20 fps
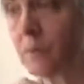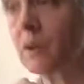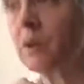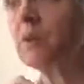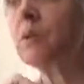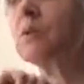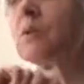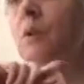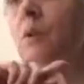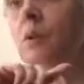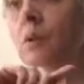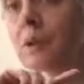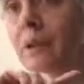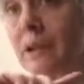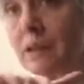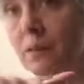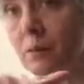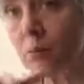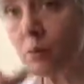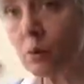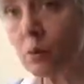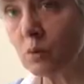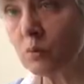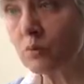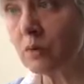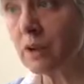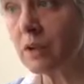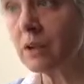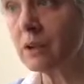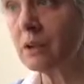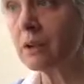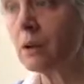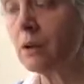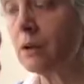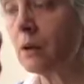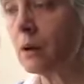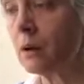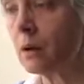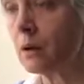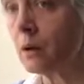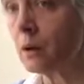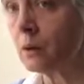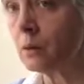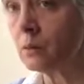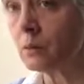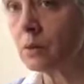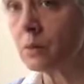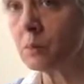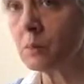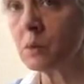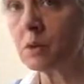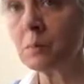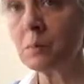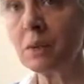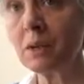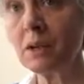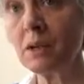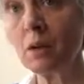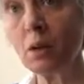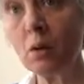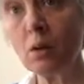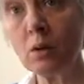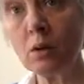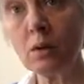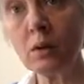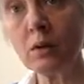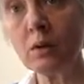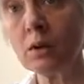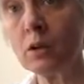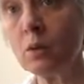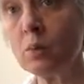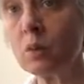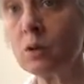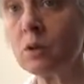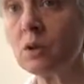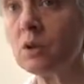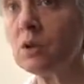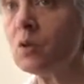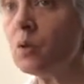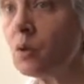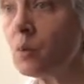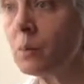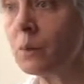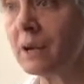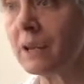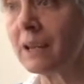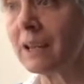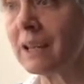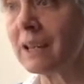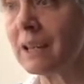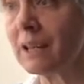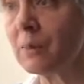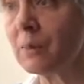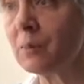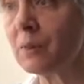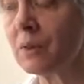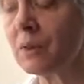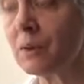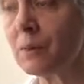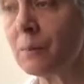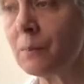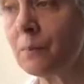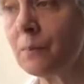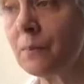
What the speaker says: so you let them all ring, hold them on a bit longer than you would normally keep them,